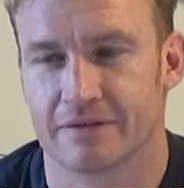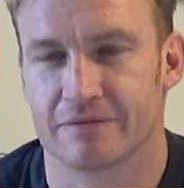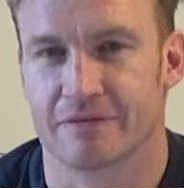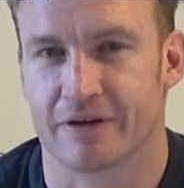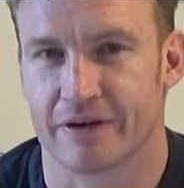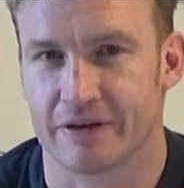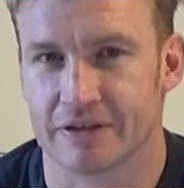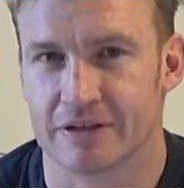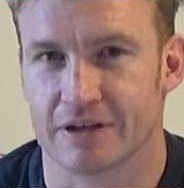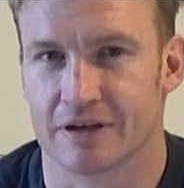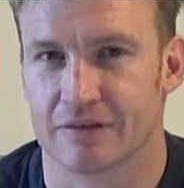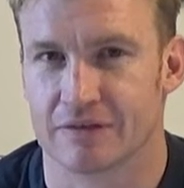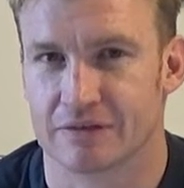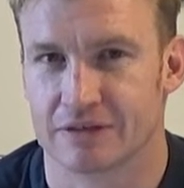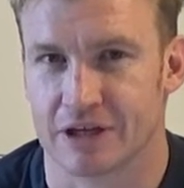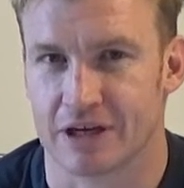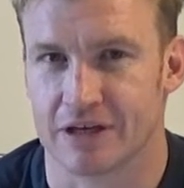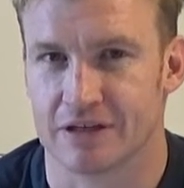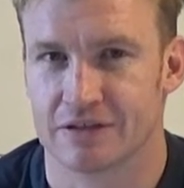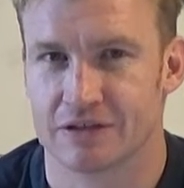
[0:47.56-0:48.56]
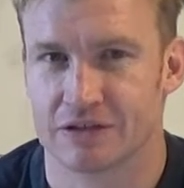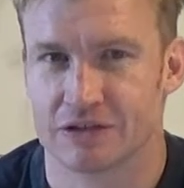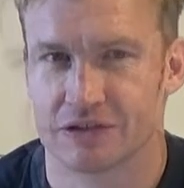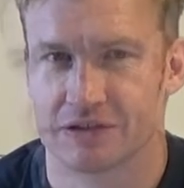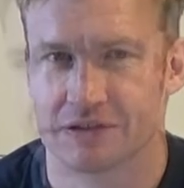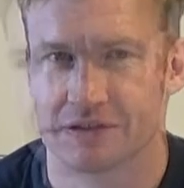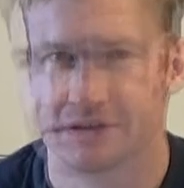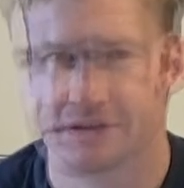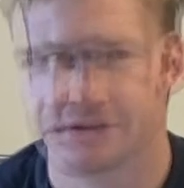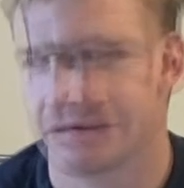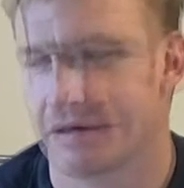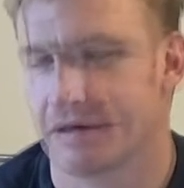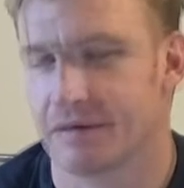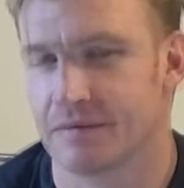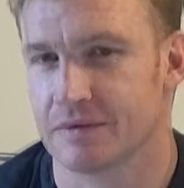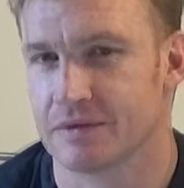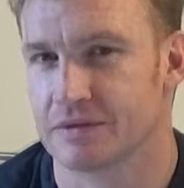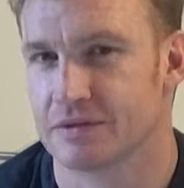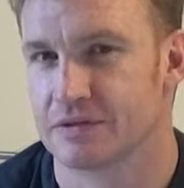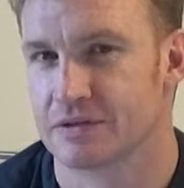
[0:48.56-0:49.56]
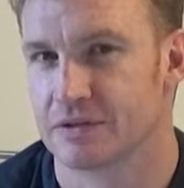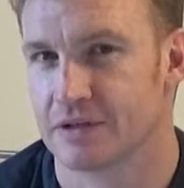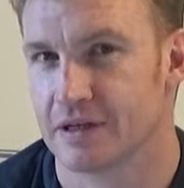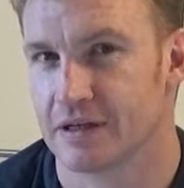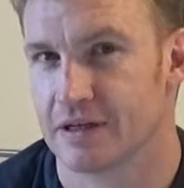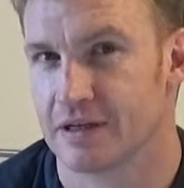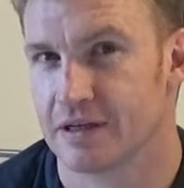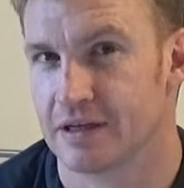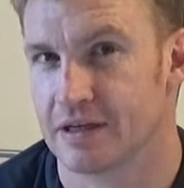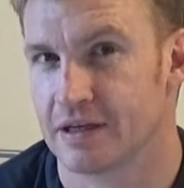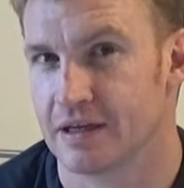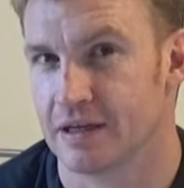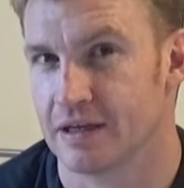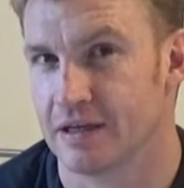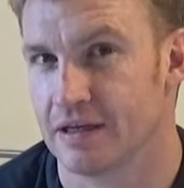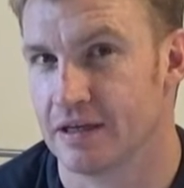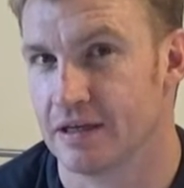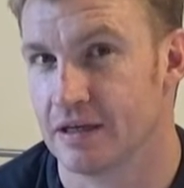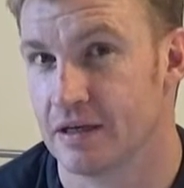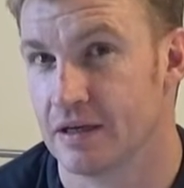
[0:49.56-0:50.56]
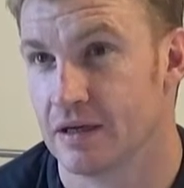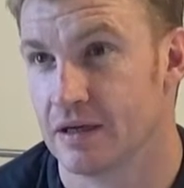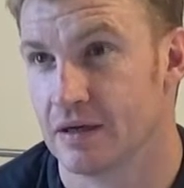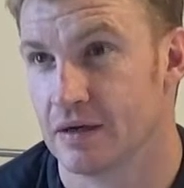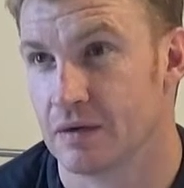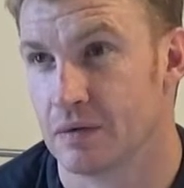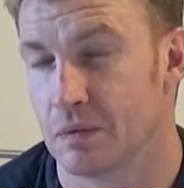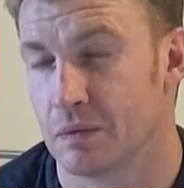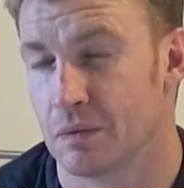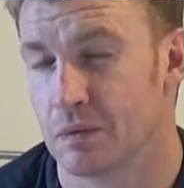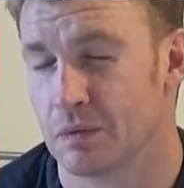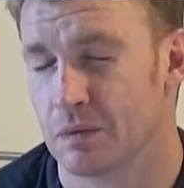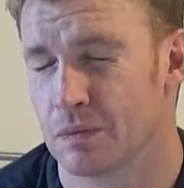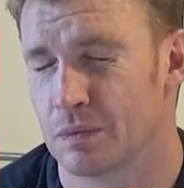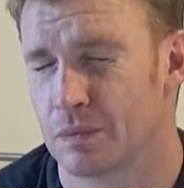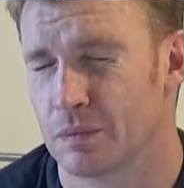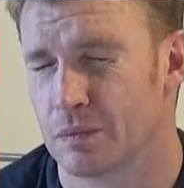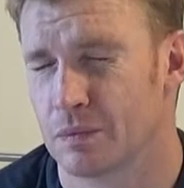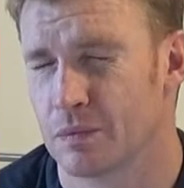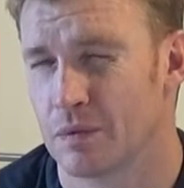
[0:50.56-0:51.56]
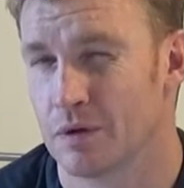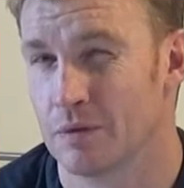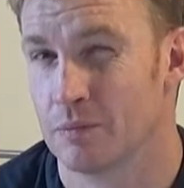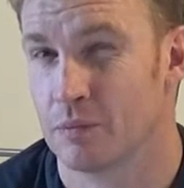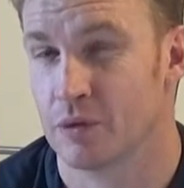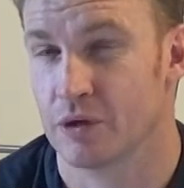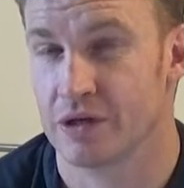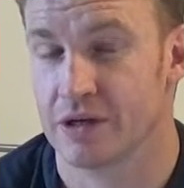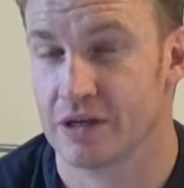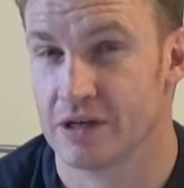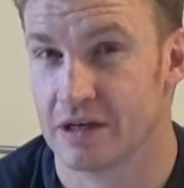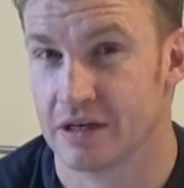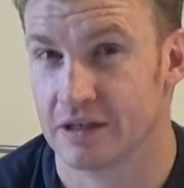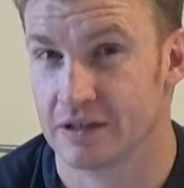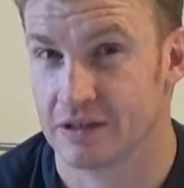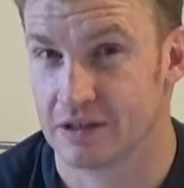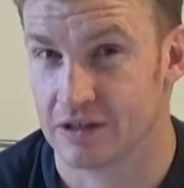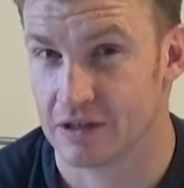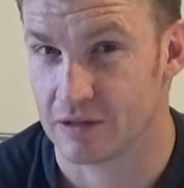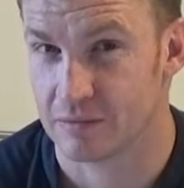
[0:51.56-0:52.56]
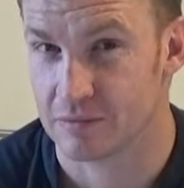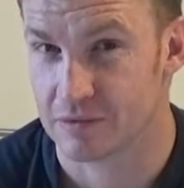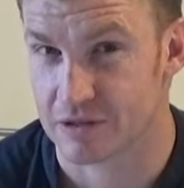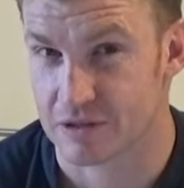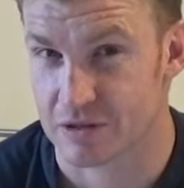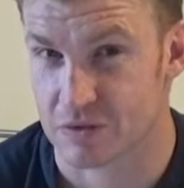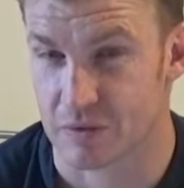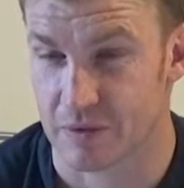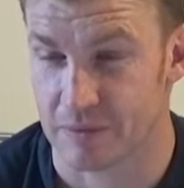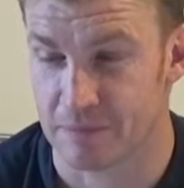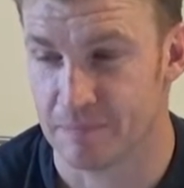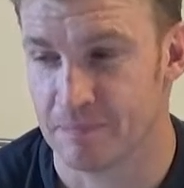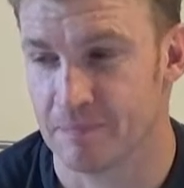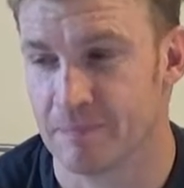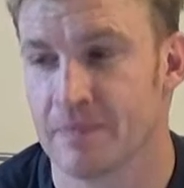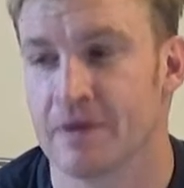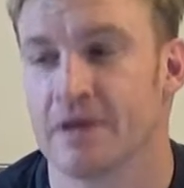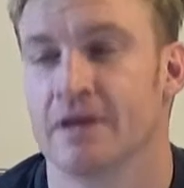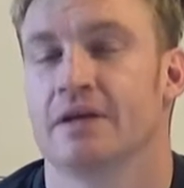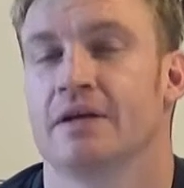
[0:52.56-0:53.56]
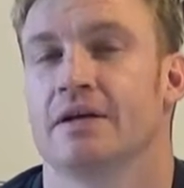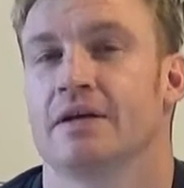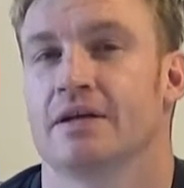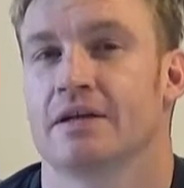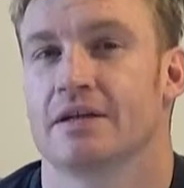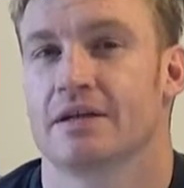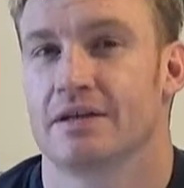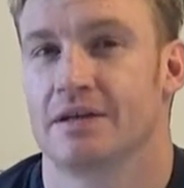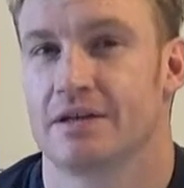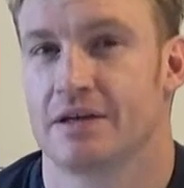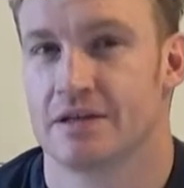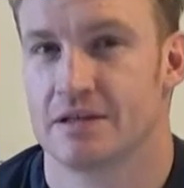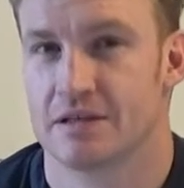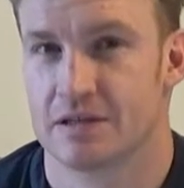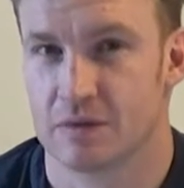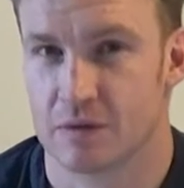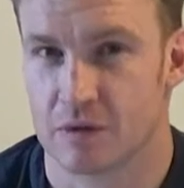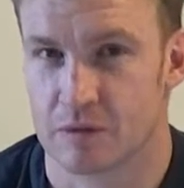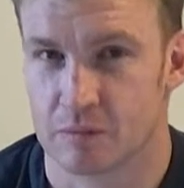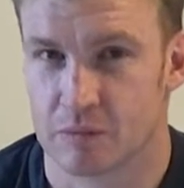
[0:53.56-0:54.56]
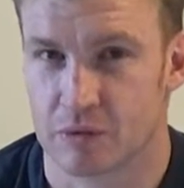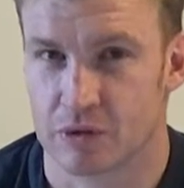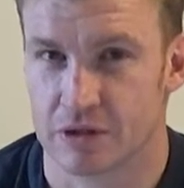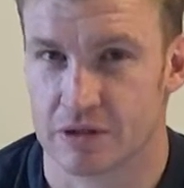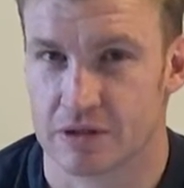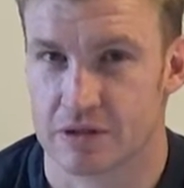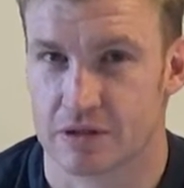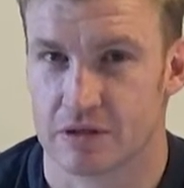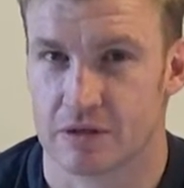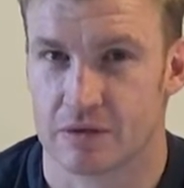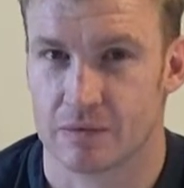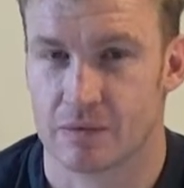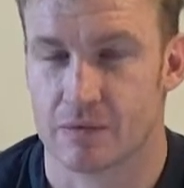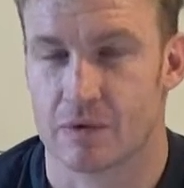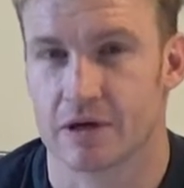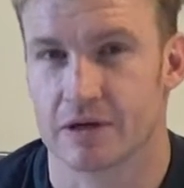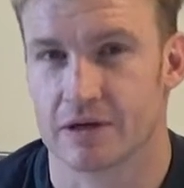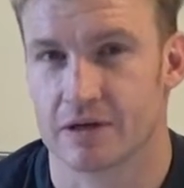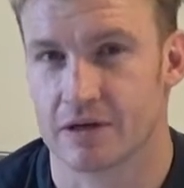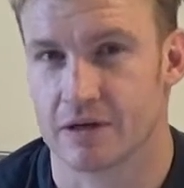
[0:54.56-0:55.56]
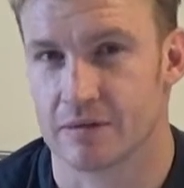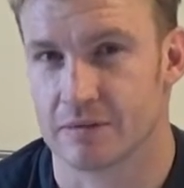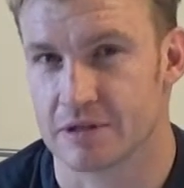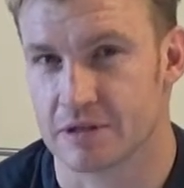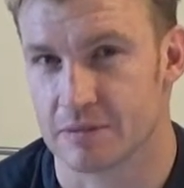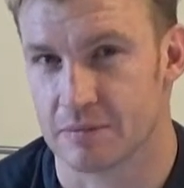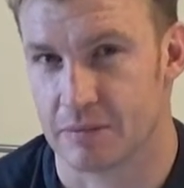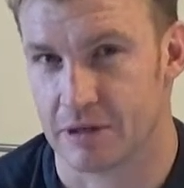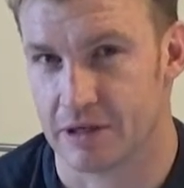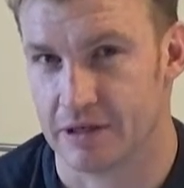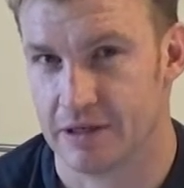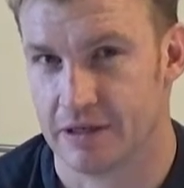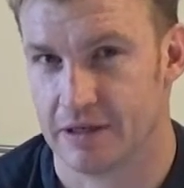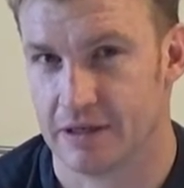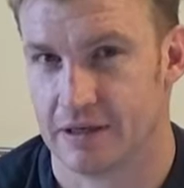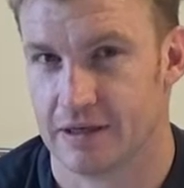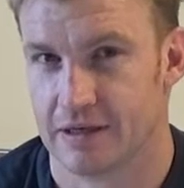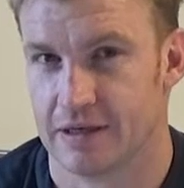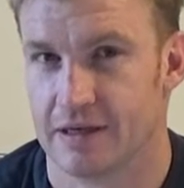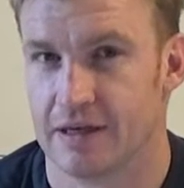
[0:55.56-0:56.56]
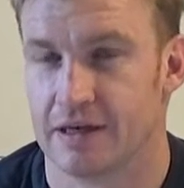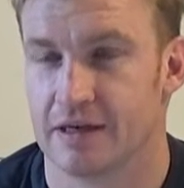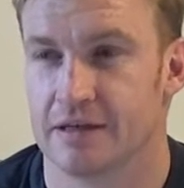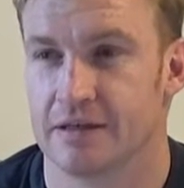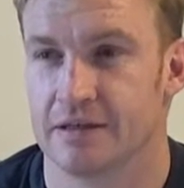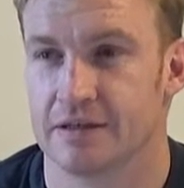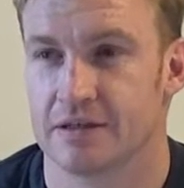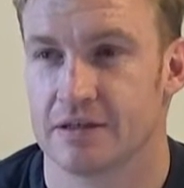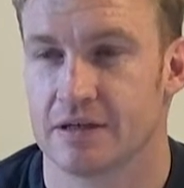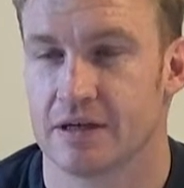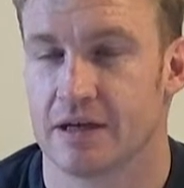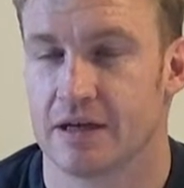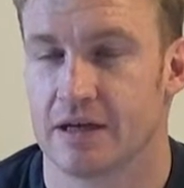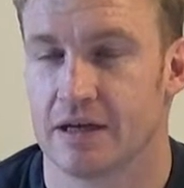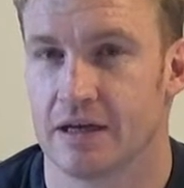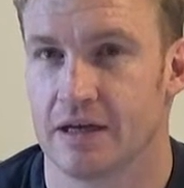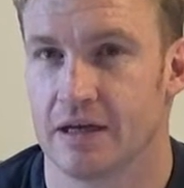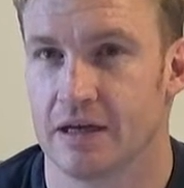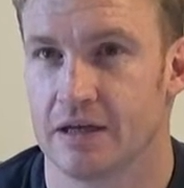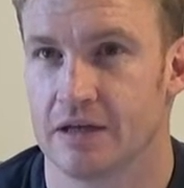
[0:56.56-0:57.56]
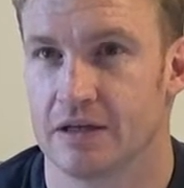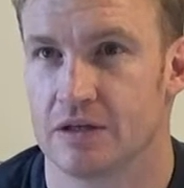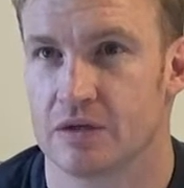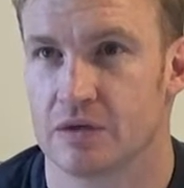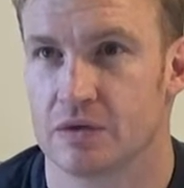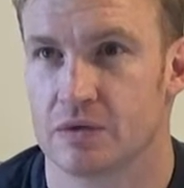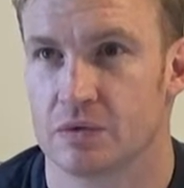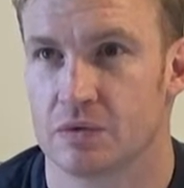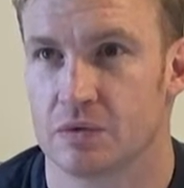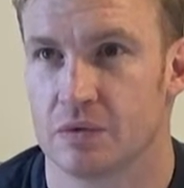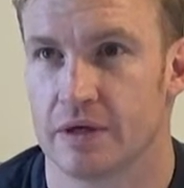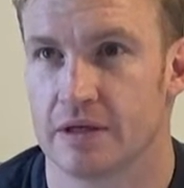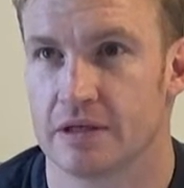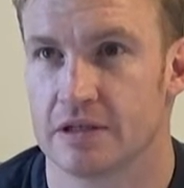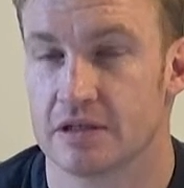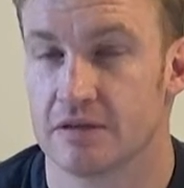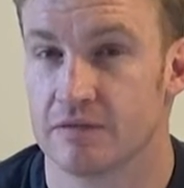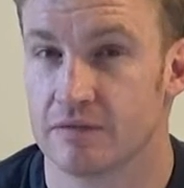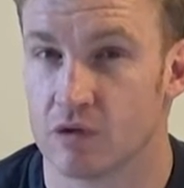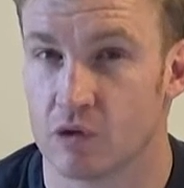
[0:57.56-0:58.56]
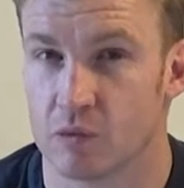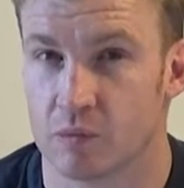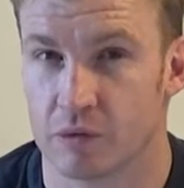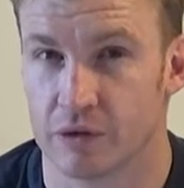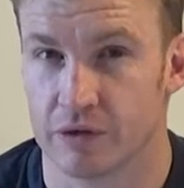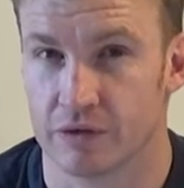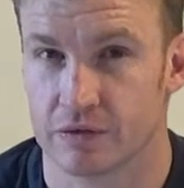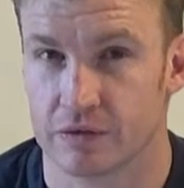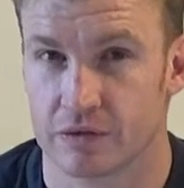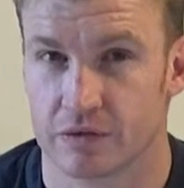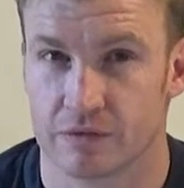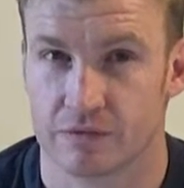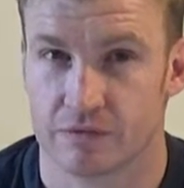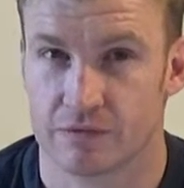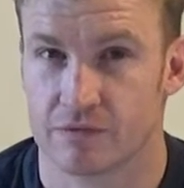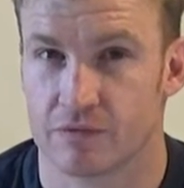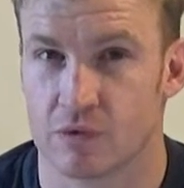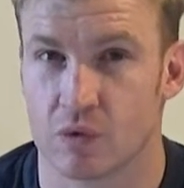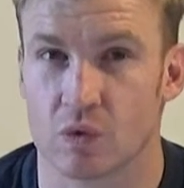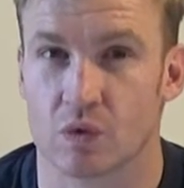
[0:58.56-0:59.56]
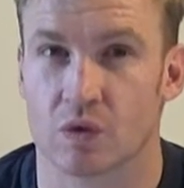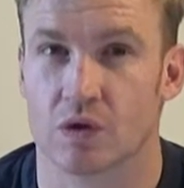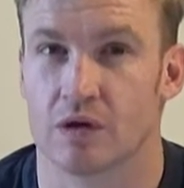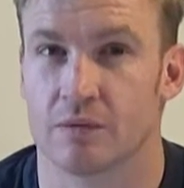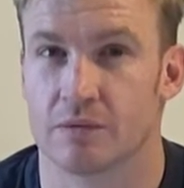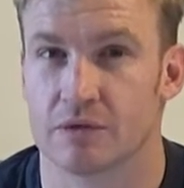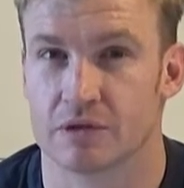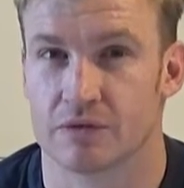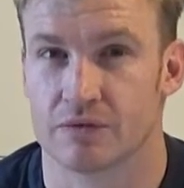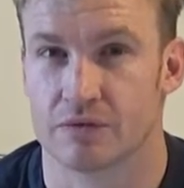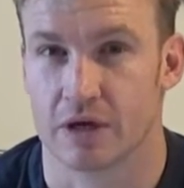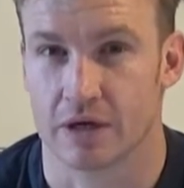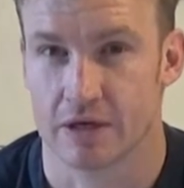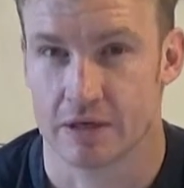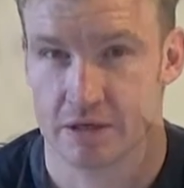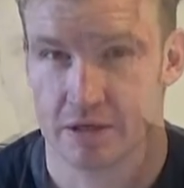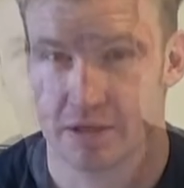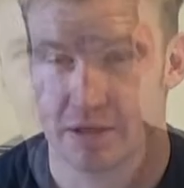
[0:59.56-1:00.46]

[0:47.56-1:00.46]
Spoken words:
Very tough challenge. It was a 1.9 kilometre swim, 91.1 kilometre bike, and a 24.4 kilometre run.